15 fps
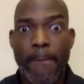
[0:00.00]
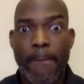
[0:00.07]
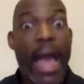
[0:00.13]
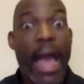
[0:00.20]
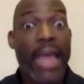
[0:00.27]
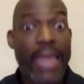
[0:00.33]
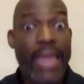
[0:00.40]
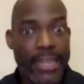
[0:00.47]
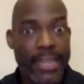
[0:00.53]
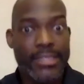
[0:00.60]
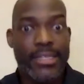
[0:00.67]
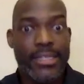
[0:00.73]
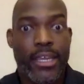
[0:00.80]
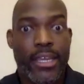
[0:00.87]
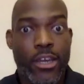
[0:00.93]
I got it
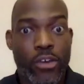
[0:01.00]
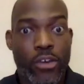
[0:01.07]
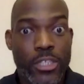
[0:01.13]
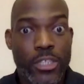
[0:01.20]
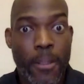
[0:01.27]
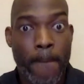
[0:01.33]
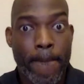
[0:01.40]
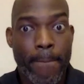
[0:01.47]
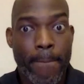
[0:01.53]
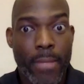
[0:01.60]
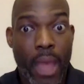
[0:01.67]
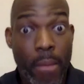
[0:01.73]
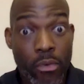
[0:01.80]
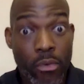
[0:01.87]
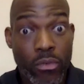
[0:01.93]
today, coach.
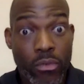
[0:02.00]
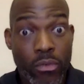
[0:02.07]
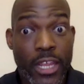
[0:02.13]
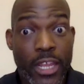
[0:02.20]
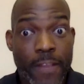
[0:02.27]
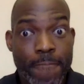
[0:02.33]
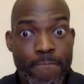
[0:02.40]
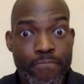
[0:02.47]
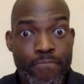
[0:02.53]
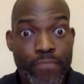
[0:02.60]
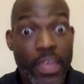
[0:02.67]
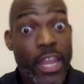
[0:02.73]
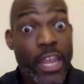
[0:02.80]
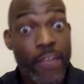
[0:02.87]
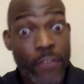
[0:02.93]
I'm going to run it.
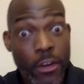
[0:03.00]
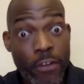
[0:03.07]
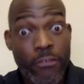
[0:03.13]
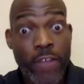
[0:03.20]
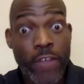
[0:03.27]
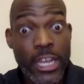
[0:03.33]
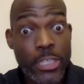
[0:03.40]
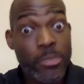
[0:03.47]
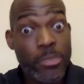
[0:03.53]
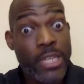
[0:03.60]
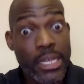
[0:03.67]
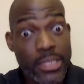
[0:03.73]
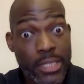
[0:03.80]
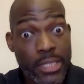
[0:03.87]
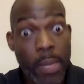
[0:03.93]
And if you're a freshman,
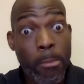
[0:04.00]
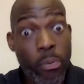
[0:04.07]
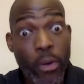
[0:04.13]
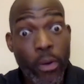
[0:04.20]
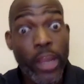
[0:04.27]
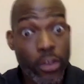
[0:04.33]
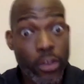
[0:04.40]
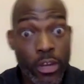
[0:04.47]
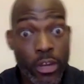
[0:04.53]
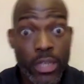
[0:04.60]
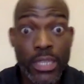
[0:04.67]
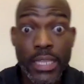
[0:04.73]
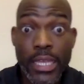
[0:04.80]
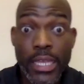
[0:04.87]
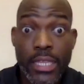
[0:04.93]
at some point, you're going to
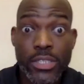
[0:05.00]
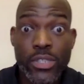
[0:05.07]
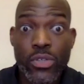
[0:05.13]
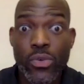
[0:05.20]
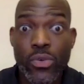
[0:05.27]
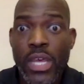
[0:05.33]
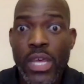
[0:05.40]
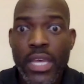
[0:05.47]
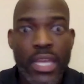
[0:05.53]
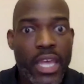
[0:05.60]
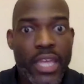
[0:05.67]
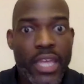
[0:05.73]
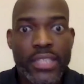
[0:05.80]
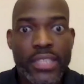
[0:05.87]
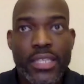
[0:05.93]
lead too.
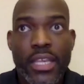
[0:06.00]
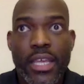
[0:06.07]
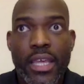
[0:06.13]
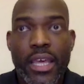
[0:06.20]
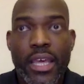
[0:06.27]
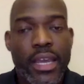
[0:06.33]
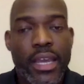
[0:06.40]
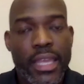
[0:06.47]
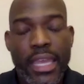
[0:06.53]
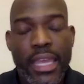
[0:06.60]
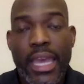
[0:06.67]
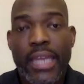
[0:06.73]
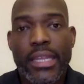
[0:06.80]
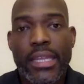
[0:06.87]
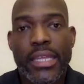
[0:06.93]
It's
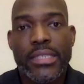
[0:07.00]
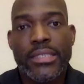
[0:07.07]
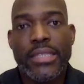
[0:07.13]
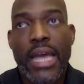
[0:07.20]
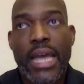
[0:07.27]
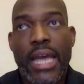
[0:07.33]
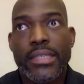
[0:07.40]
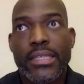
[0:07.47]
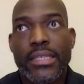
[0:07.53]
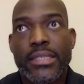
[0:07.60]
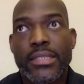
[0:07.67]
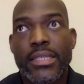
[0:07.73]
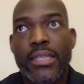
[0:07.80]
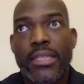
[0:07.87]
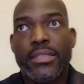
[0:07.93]
not
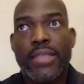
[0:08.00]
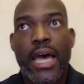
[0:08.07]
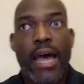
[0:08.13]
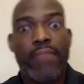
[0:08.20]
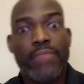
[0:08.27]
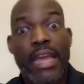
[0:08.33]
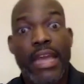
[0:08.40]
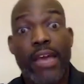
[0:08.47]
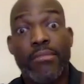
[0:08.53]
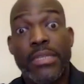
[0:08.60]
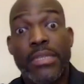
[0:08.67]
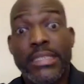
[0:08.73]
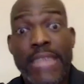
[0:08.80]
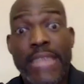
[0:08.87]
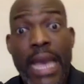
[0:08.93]
this top-down
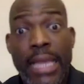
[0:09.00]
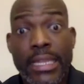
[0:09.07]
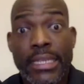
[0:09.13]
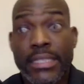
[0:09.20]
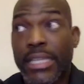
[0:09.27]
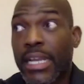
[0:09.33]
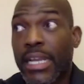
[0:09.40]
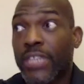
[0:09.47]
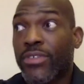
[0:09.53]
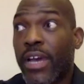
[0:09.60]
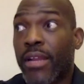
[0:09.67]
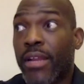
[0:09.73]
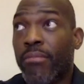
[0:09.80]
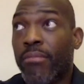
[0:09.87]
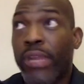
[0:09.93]
mentality that I try
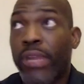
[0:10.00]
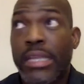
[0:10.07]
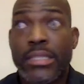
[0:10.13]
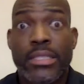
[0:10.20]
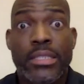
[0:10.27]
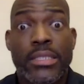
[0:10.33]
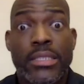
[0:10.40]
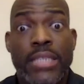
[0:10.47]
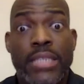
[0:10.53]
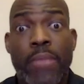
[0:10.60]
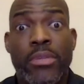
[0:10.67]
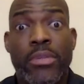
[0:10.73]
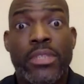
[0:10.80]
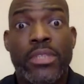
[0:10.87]
to bring to the table.